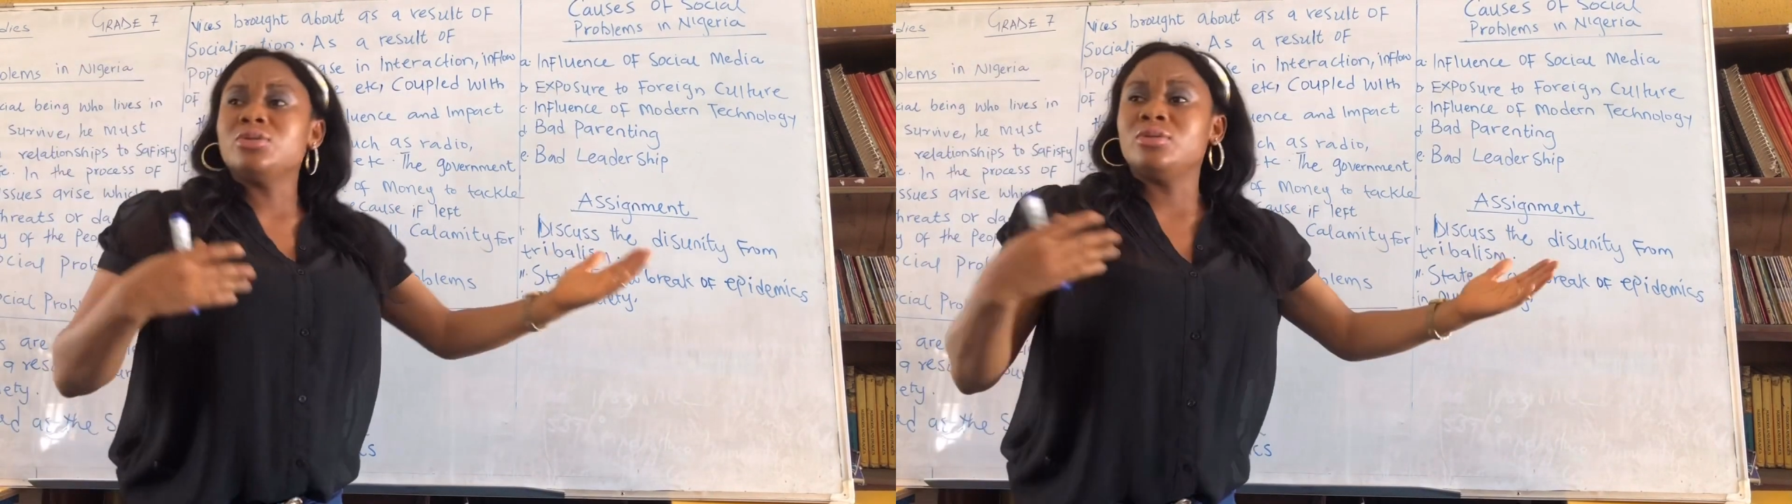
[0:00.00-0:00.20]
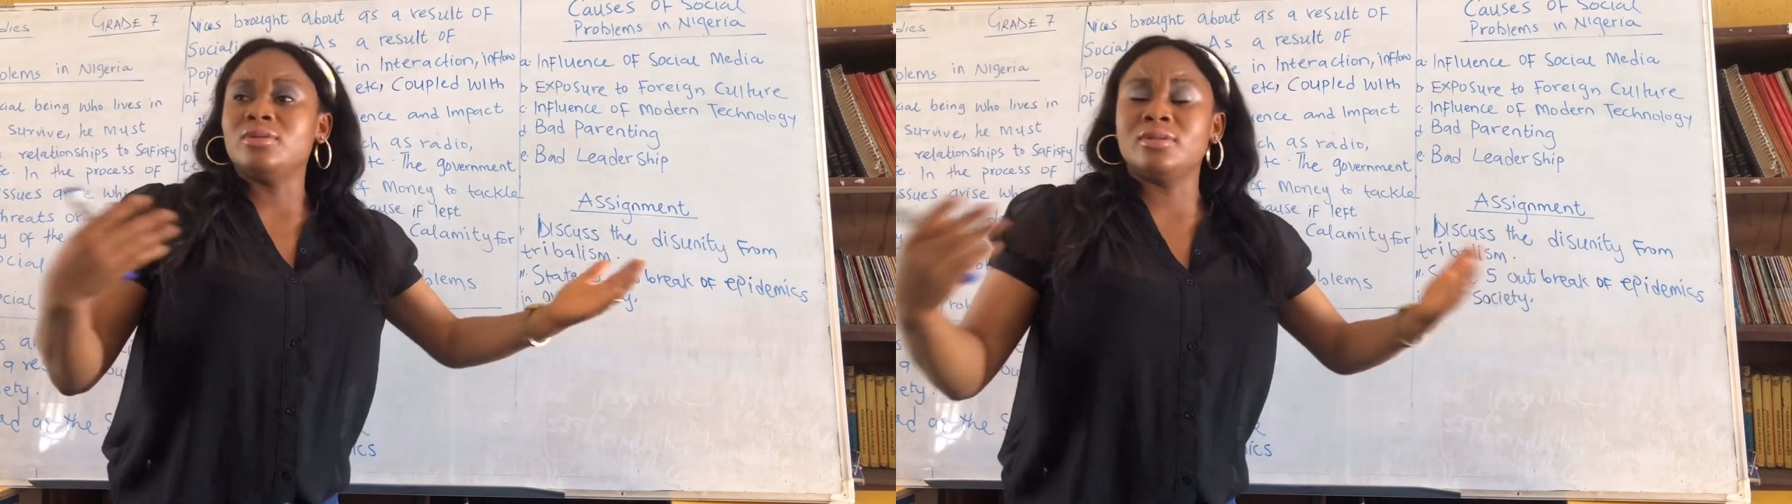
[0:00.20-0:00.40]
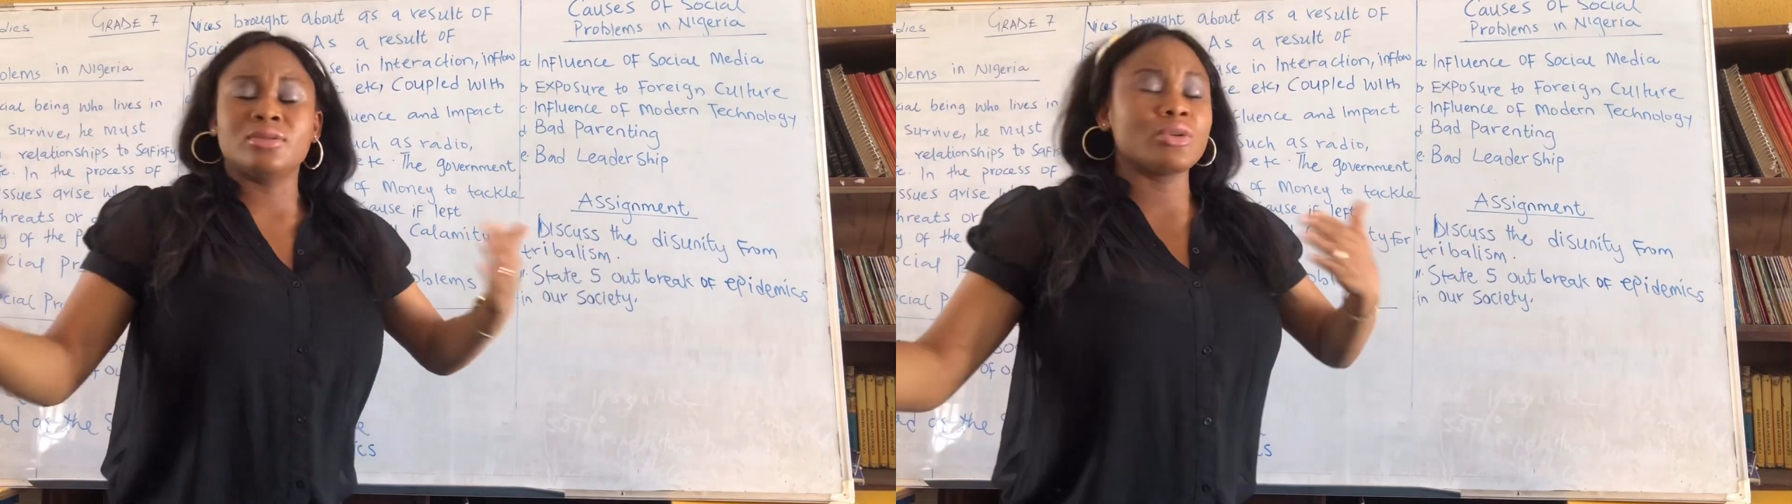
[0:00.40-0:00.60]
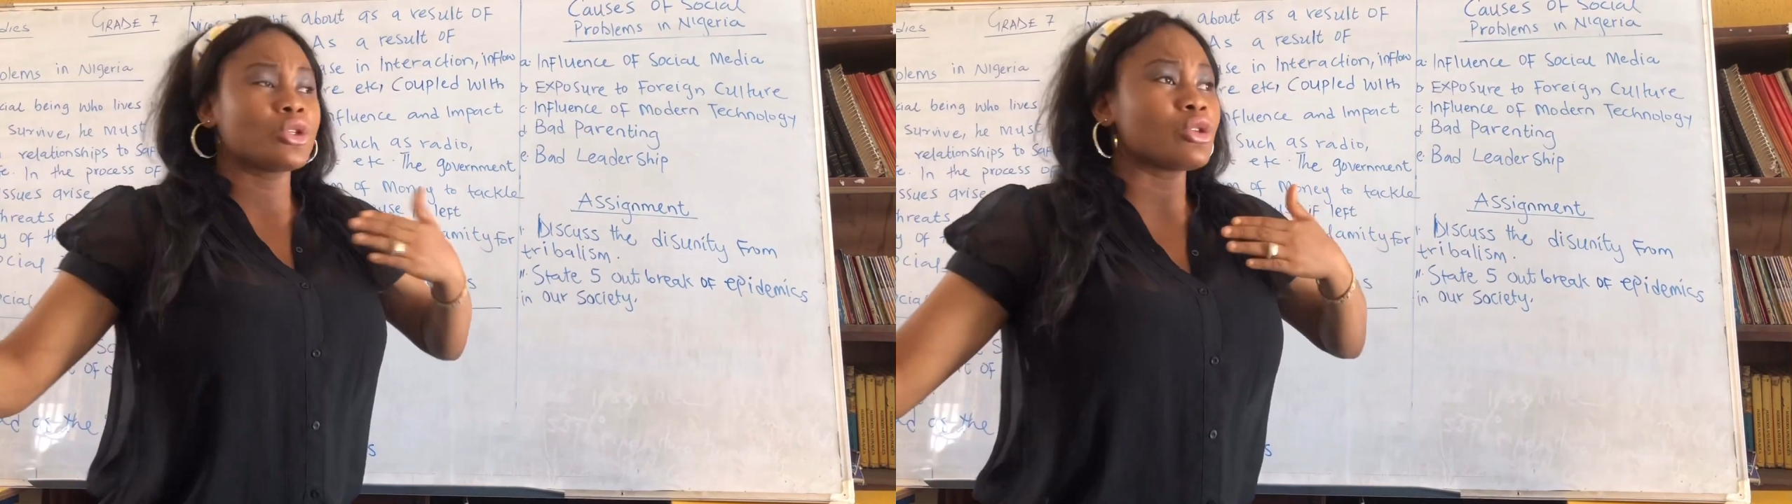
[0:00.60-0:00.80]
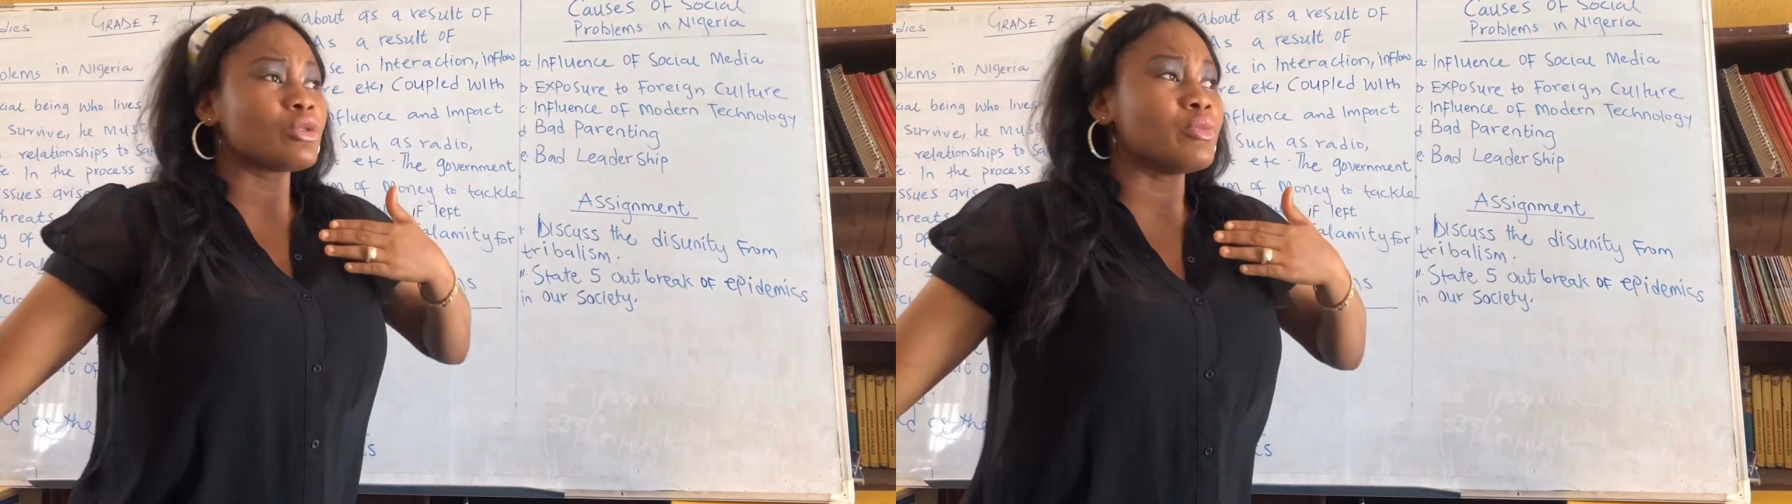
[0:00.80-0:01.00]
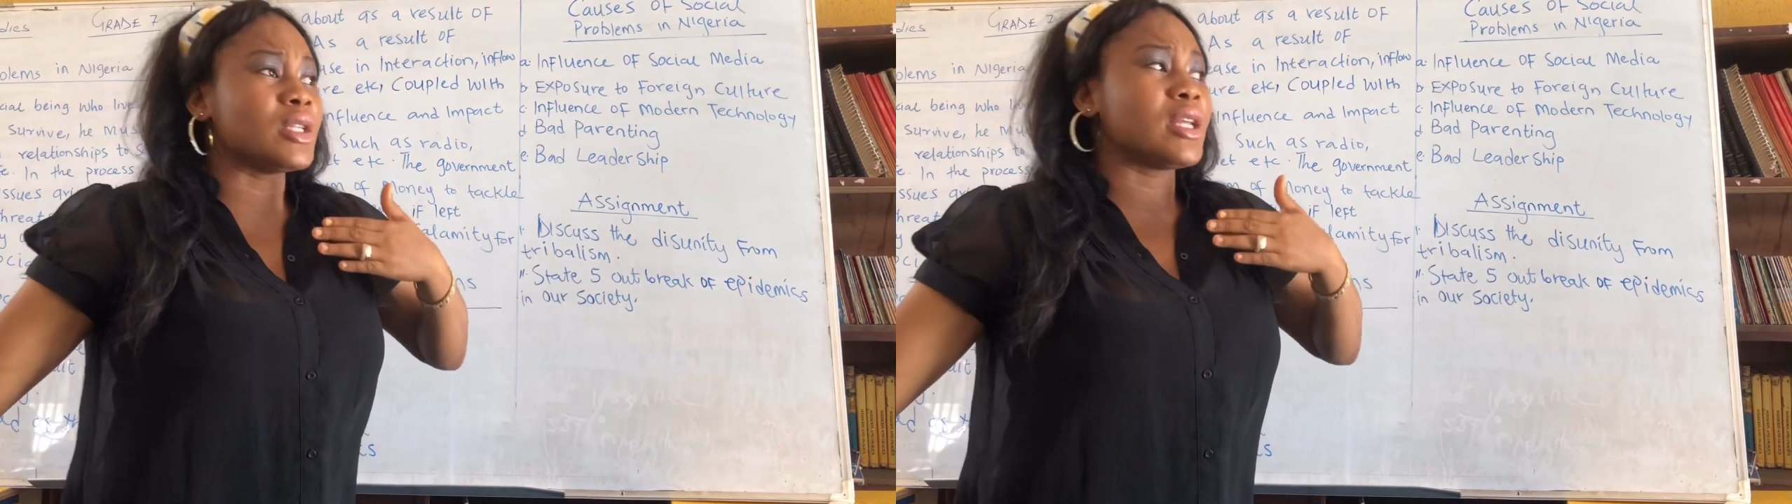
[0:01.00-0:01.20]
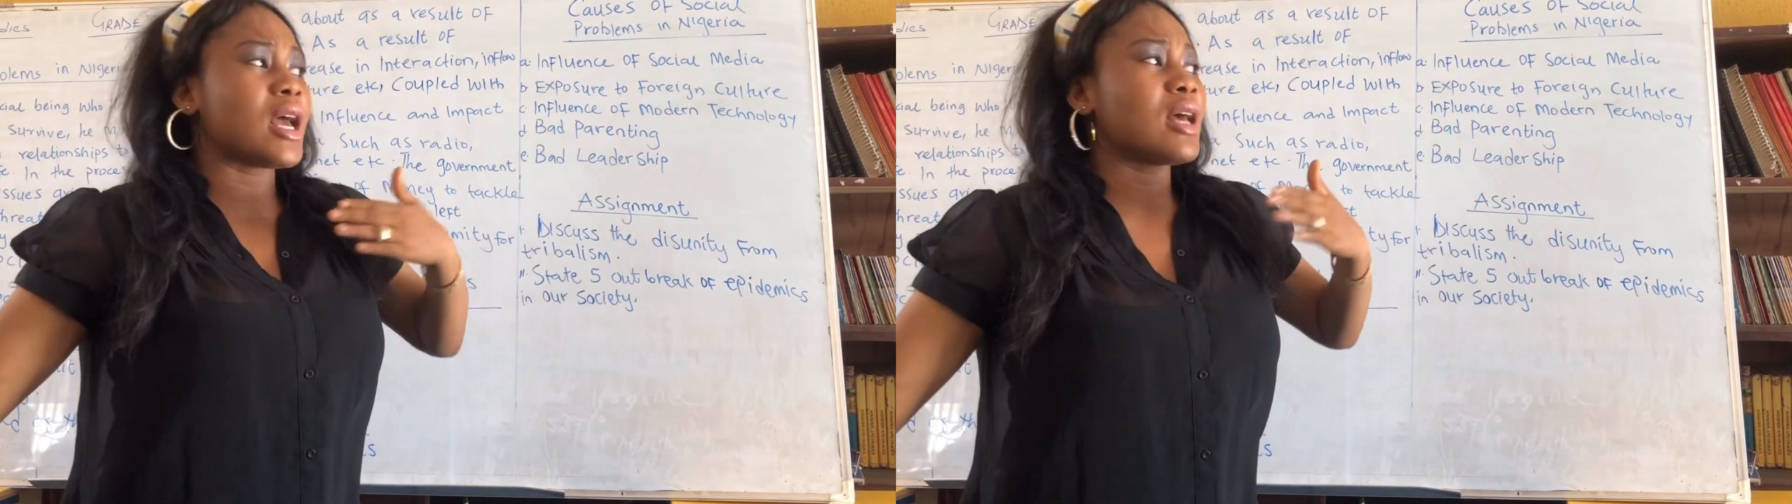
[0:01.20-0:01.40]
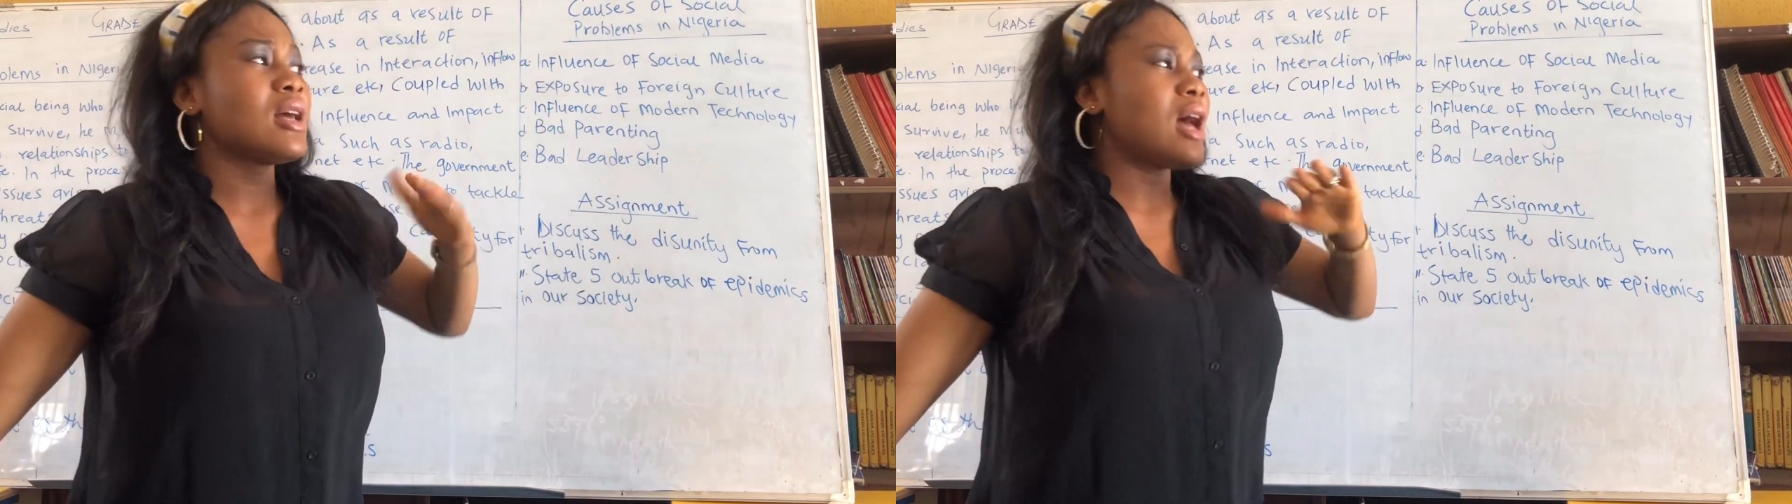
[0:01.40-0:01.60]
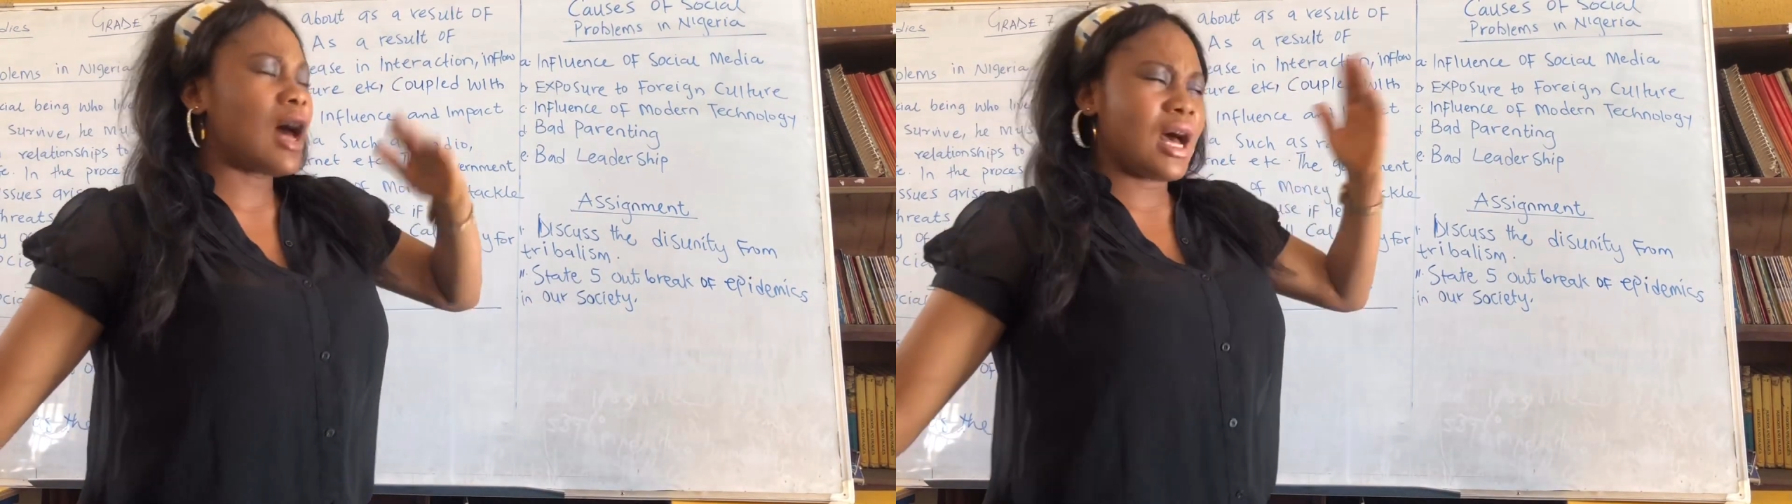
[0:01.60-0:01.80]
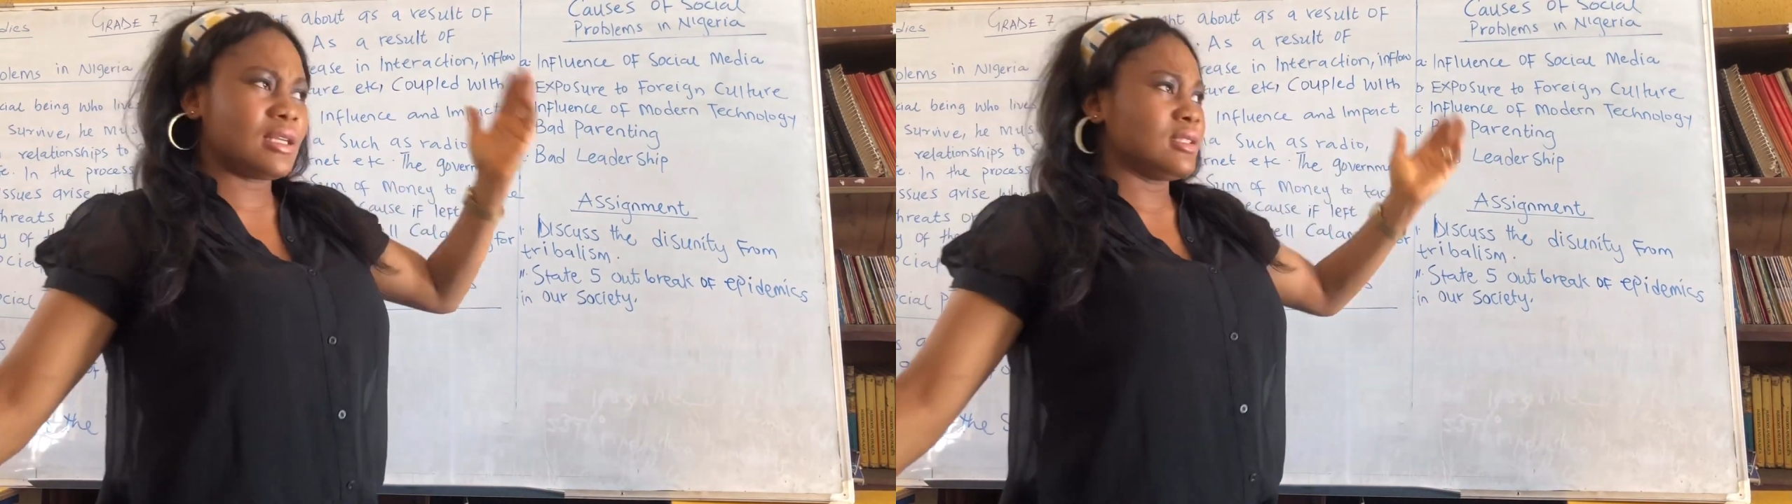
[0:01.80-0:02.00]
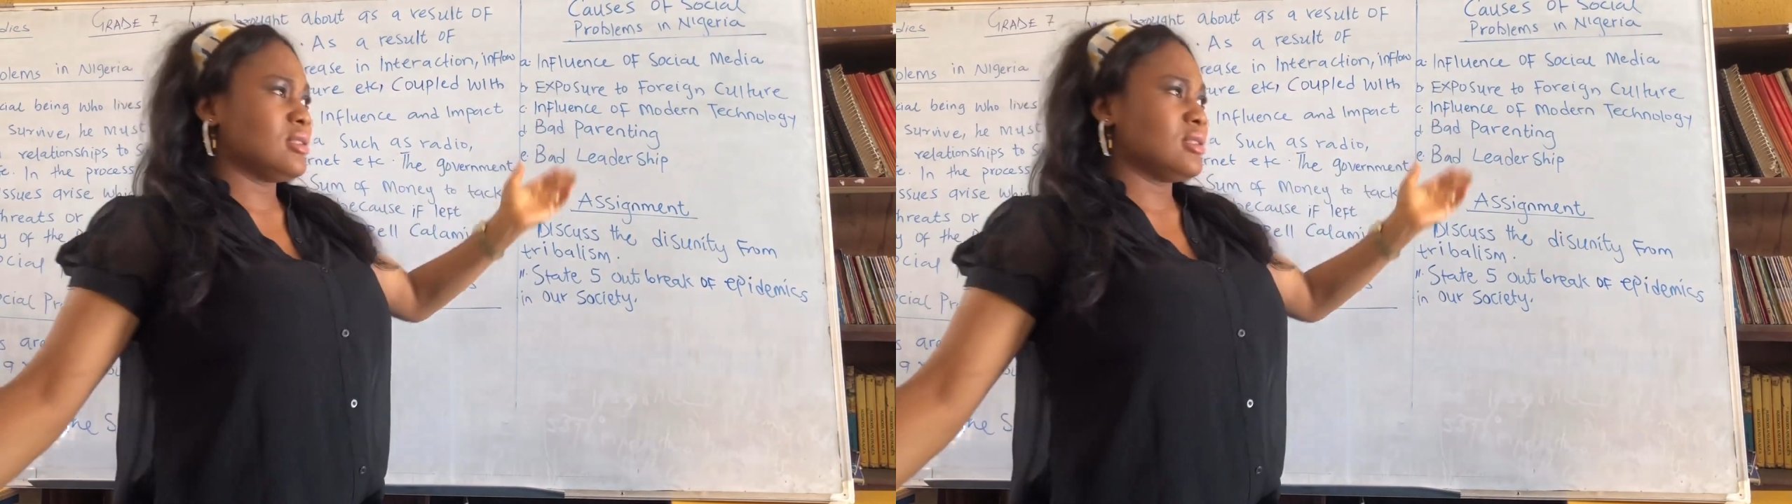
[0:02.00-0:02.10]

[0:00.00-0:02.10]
Social media and